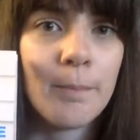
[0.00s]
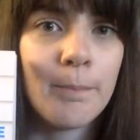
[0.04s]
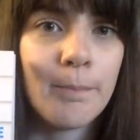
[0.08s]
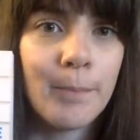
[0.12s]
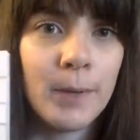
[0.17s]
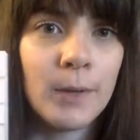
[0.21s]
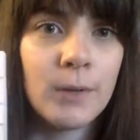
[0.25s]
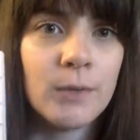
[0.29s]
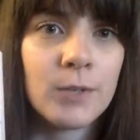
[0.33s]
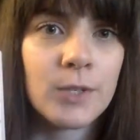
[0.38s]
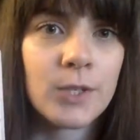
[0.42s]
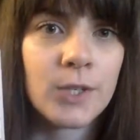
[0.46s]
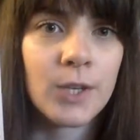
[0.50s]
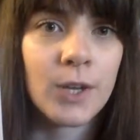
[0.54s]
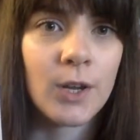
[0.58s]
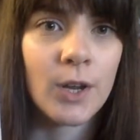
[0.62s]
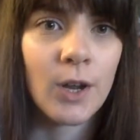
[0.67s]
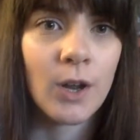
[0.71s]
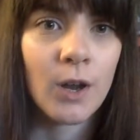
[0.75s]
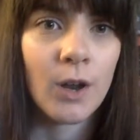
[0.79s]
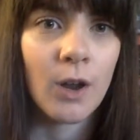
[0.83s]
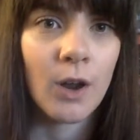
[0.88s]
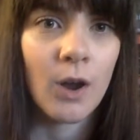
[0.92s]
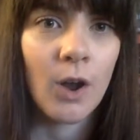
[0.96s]
built
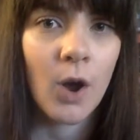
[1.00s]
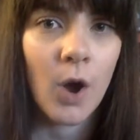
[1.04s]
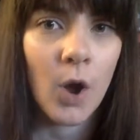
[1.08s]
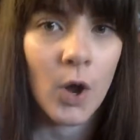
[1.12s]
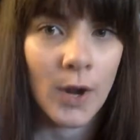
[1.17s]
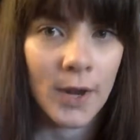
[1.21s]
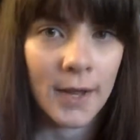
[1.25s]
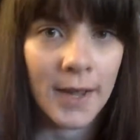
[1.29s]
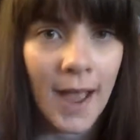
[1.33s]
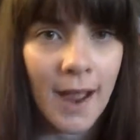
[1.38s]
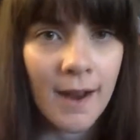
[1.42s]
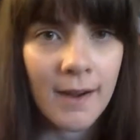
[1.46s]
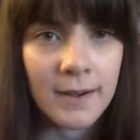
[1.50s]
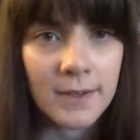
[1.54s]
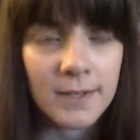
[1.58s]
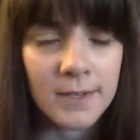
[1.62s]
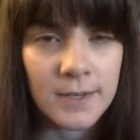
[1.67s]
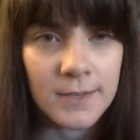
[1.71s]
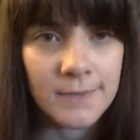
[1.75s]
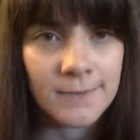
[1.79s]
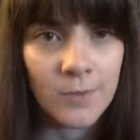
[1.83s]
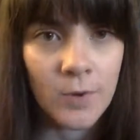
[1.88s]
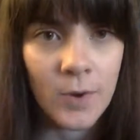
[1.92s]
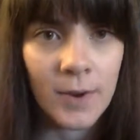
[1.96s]
on a
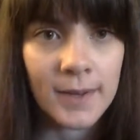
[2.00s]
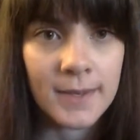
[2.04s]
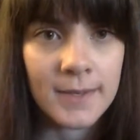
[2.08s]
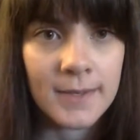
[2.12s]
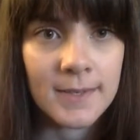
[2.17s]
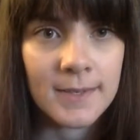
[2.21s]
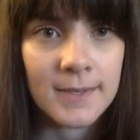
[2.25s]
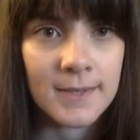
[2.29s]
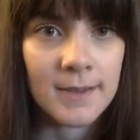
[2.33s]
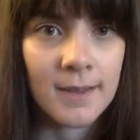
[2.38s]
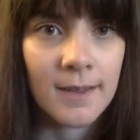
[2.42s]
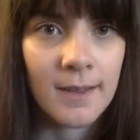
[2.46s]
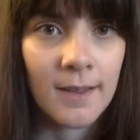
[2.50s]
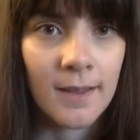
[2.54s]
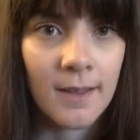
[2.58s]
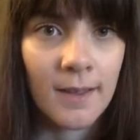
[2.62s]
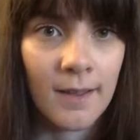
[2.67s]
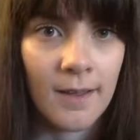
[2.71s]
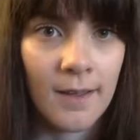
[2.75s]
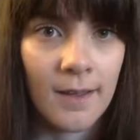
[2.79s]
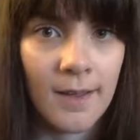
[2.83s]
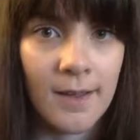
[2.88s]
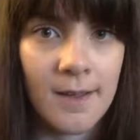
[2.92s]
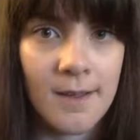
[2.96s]
character's voice.
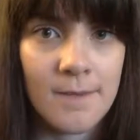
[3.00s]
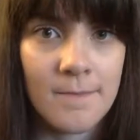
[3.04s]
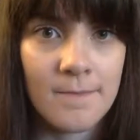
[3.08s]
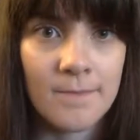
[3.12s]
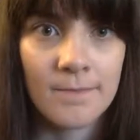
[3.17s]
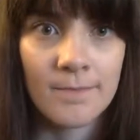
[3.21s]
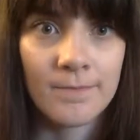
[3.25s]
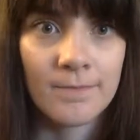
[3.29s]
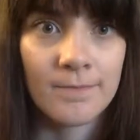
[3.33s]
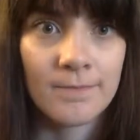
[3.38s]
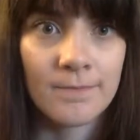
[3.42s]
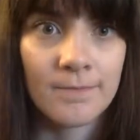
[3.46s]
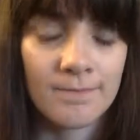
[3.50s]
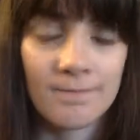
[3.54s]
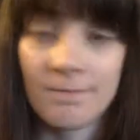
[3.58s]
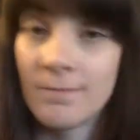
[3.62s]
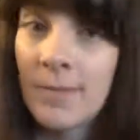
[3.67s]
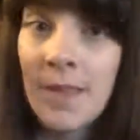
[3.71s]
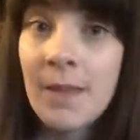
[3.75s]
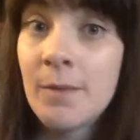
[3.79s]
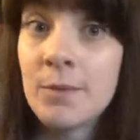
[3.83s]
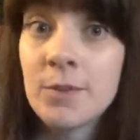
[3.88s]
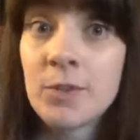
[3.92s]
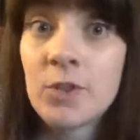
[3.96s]

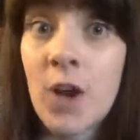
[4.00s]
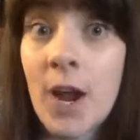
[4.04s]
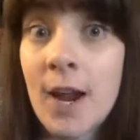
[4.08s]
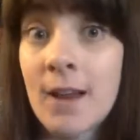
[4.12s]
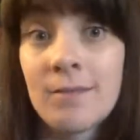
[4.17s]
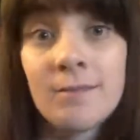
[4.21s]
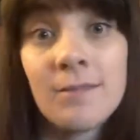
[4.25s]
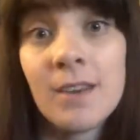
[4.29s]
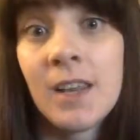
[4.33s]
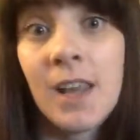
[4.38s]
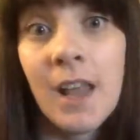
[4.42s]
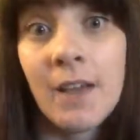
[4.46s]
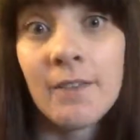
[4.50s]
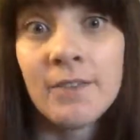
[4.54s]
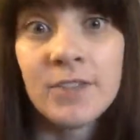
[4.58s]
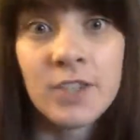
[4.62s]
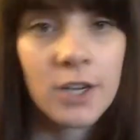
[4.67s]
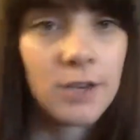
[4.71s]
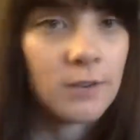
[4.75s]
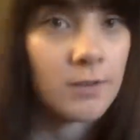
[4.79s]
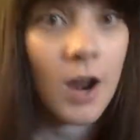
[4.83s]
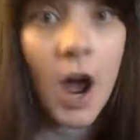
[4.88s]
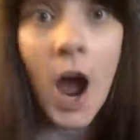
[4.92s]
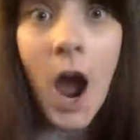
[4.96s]
It was great, loved it,
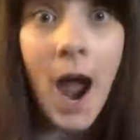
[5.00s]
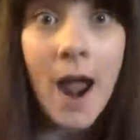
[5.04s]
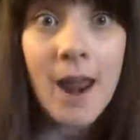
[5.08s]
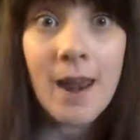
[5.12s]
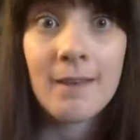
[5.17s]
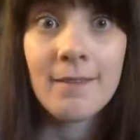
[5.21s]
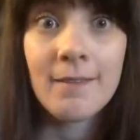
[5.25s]
highly